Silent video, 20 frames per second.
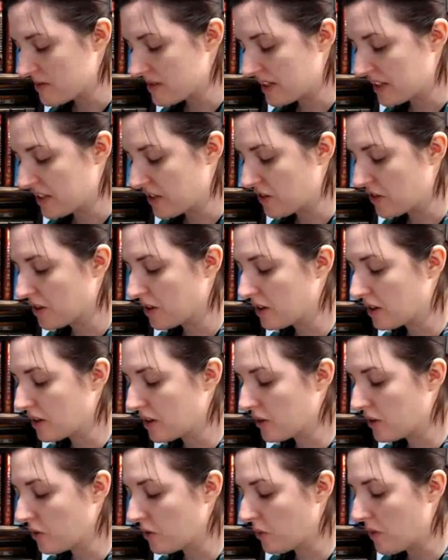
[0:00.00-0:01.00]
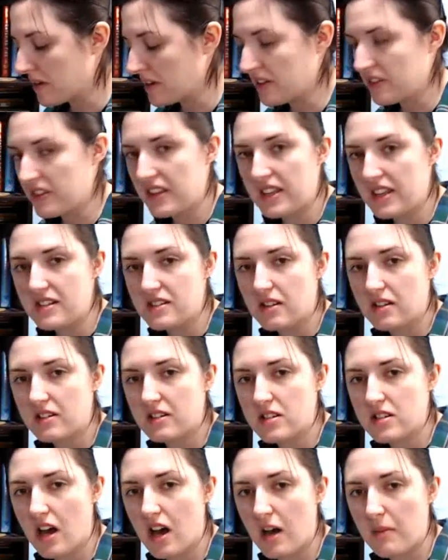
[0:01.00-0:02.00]
Like you could glue one of these on
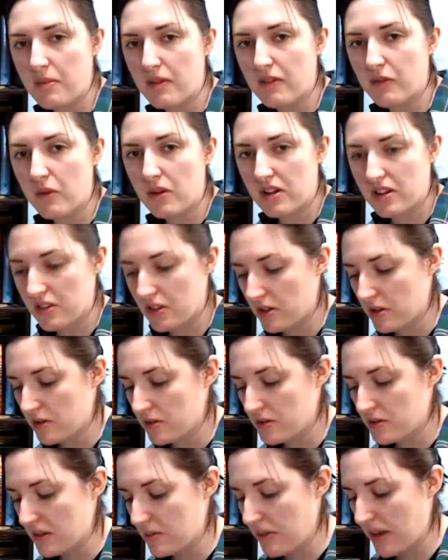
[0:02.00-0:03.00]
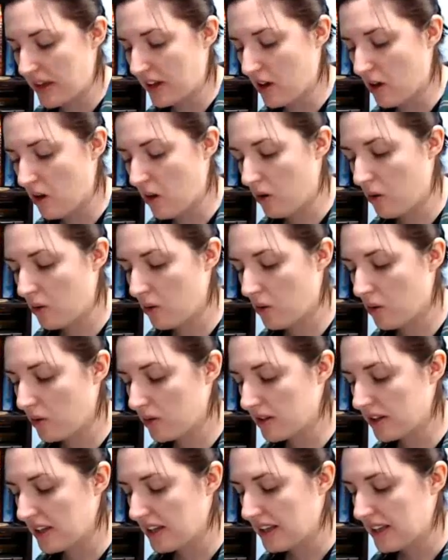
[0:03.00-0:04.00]
top of one of those and make a
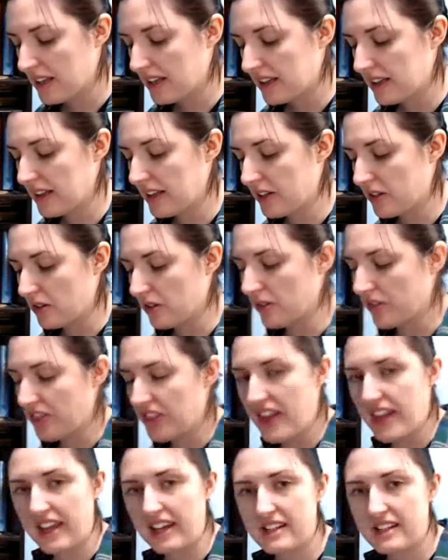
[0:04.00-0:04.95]
whole little thing.